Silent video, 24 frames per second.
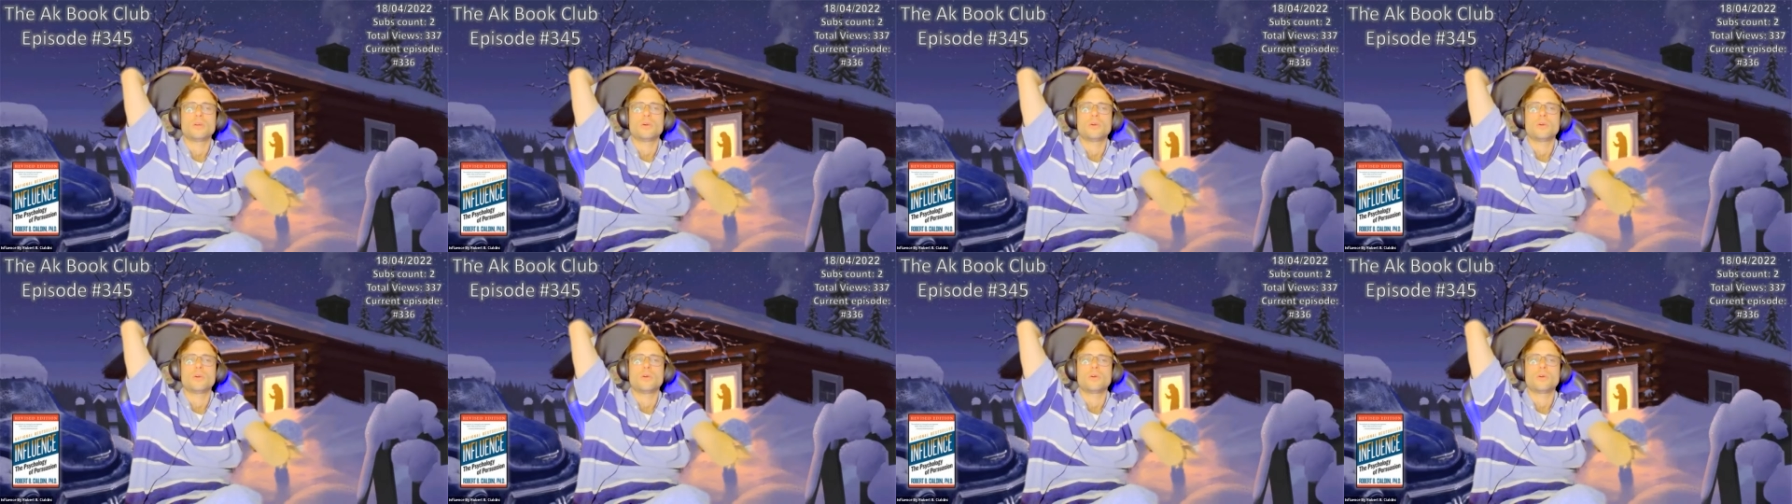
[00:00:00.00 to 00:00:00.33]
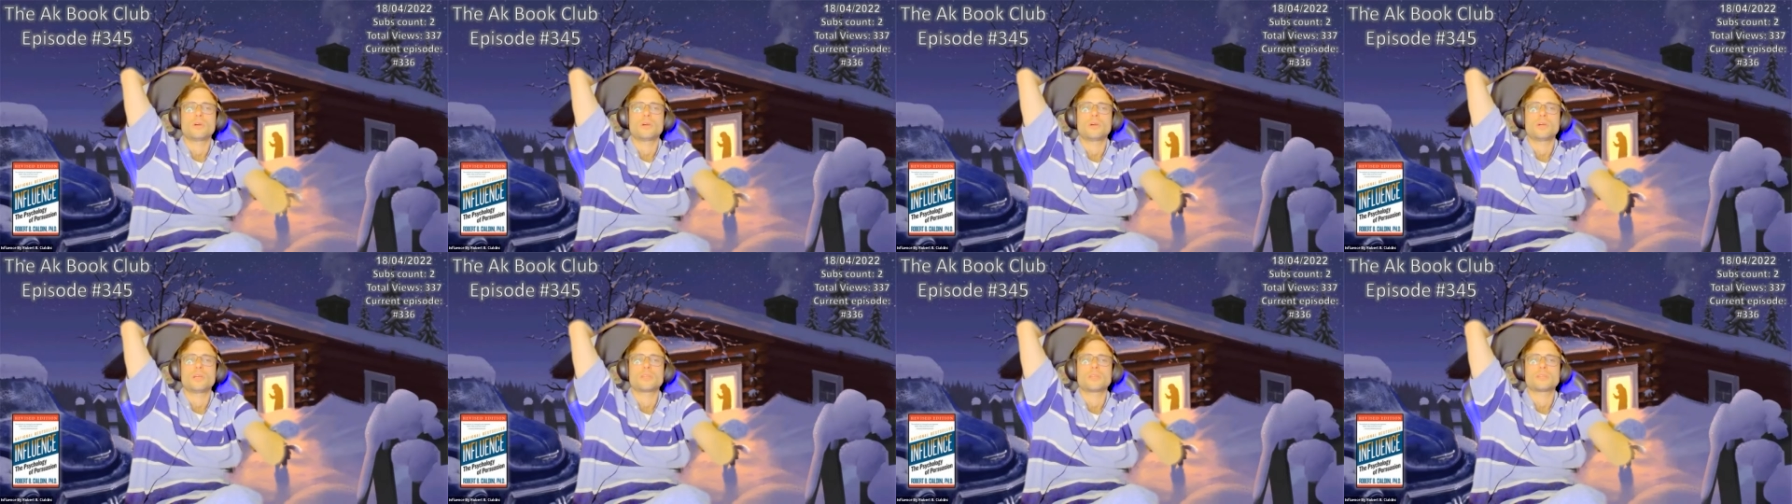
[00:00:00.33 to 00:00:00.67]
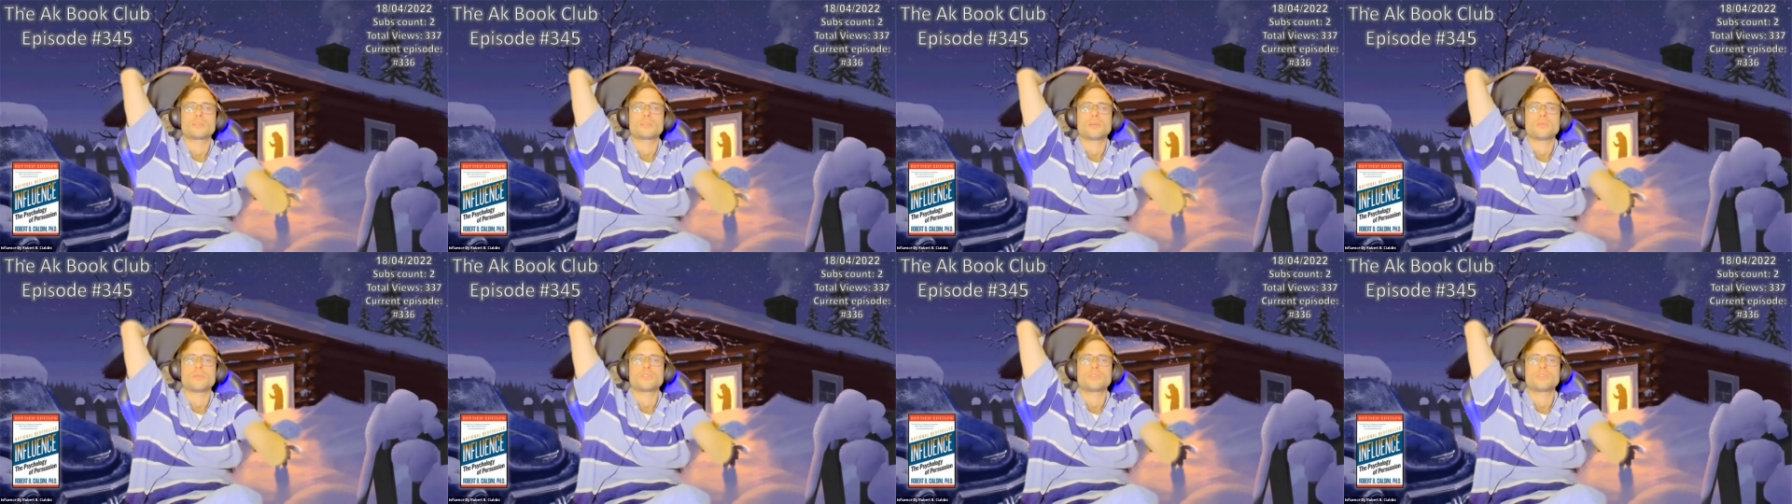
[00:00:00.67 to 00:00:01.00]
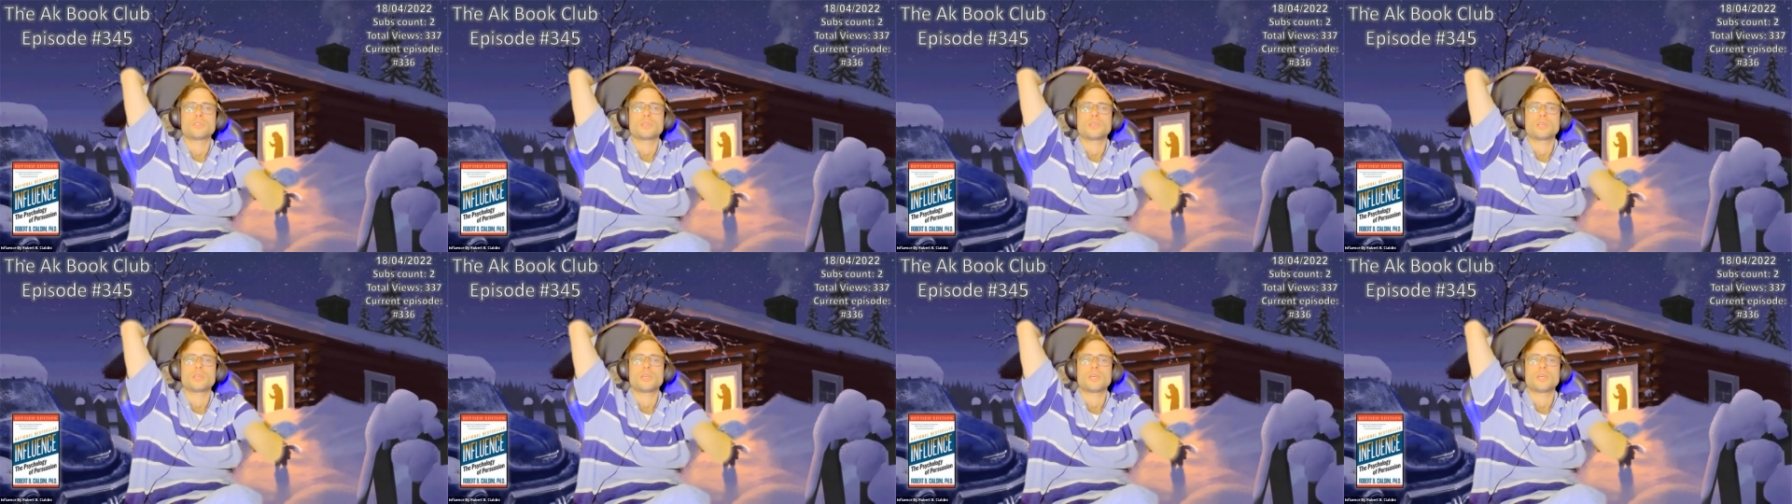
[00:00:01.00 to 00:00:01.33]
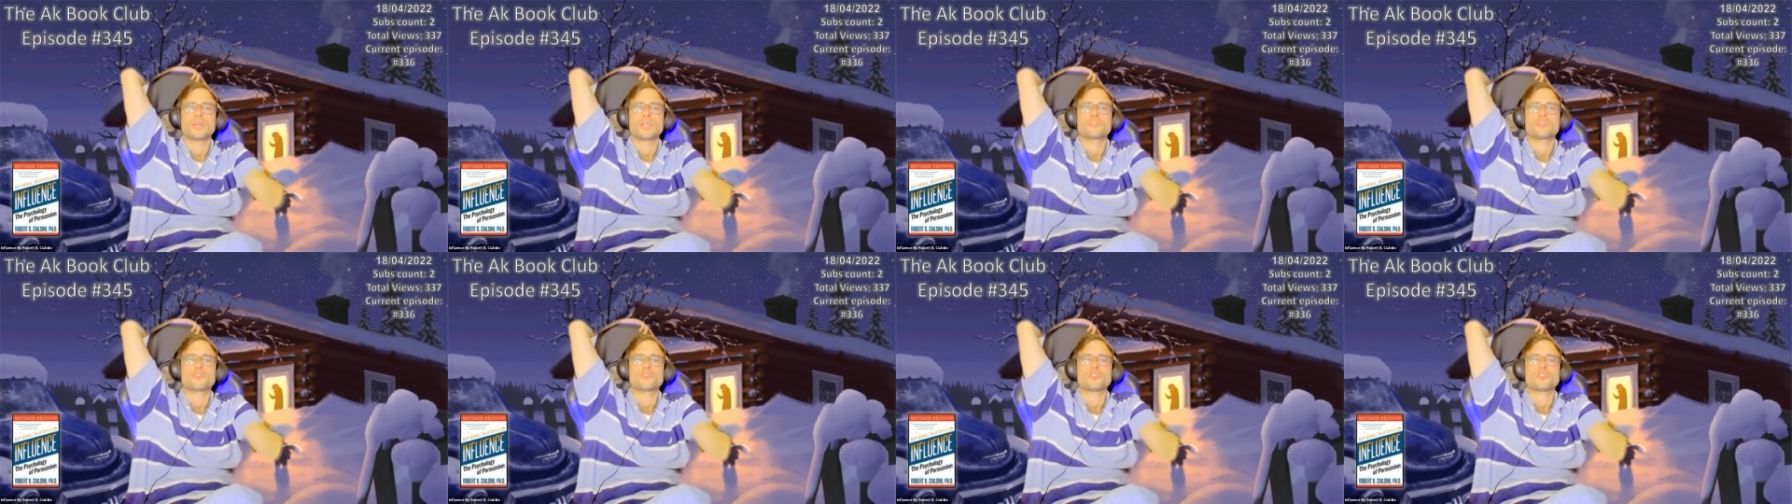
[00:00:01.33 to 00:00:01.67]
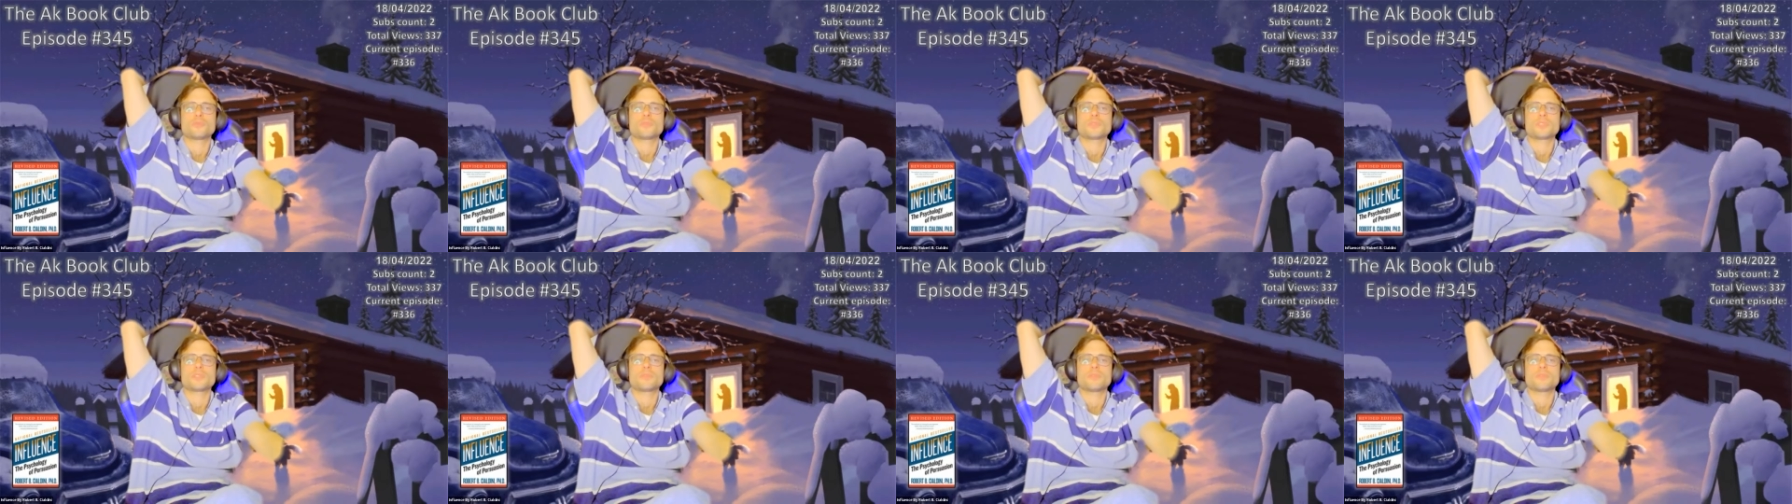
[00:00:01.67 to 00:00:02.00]
or re-establishing
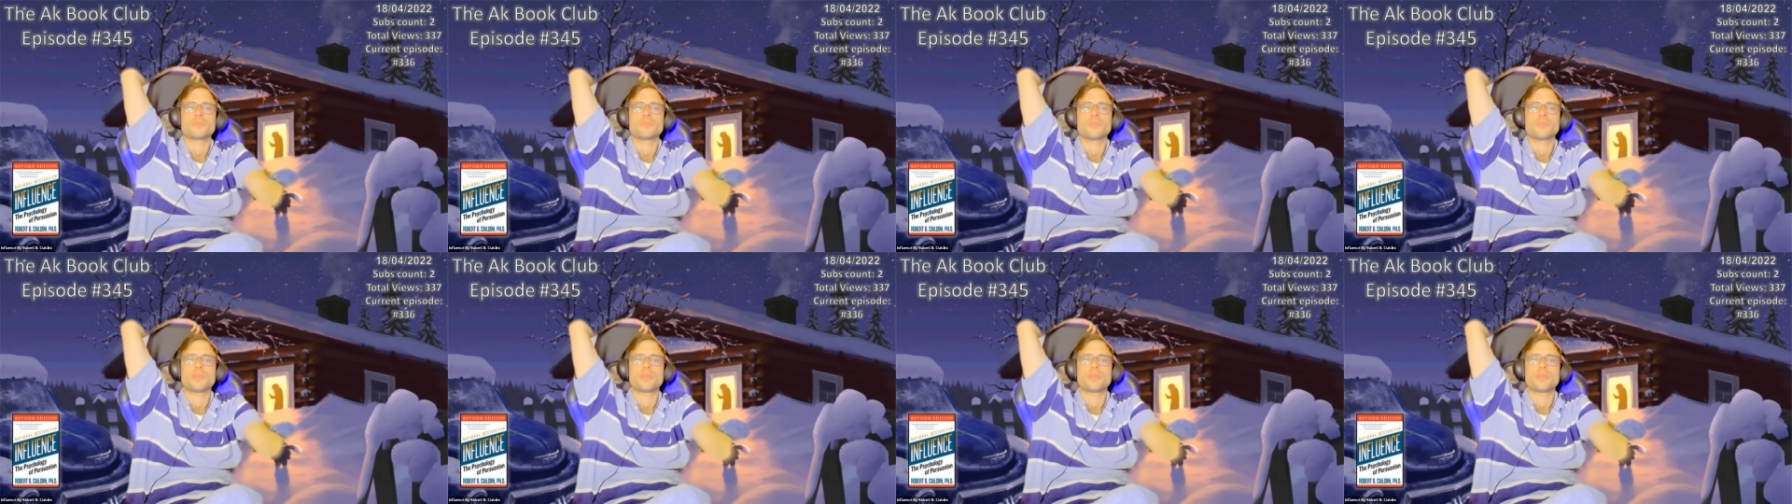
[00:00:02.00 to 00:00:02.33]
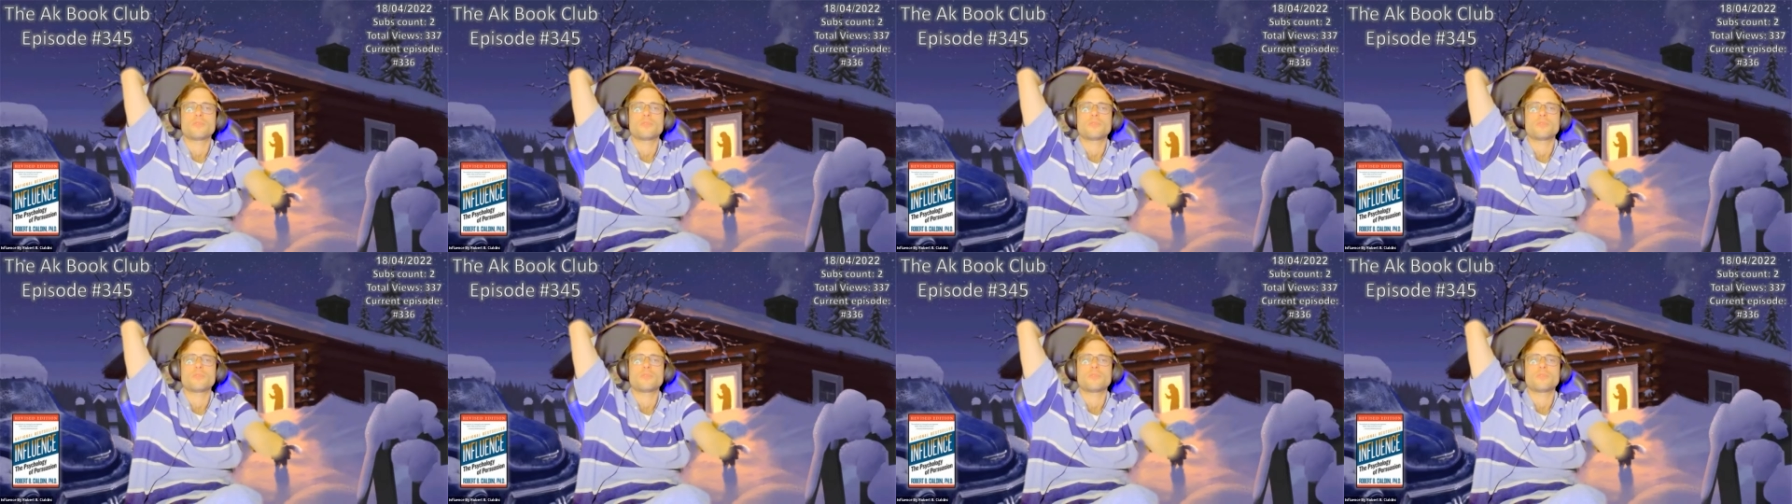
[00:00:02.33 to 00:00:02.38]
relationships with